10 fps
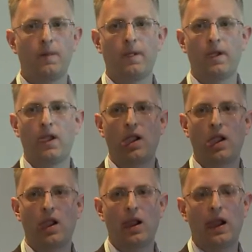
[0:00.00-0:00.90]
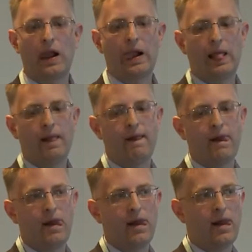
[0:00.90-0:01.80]

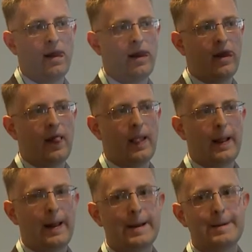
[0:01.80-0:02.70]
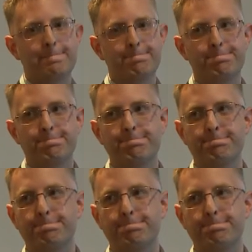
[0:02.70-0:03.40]
(silence)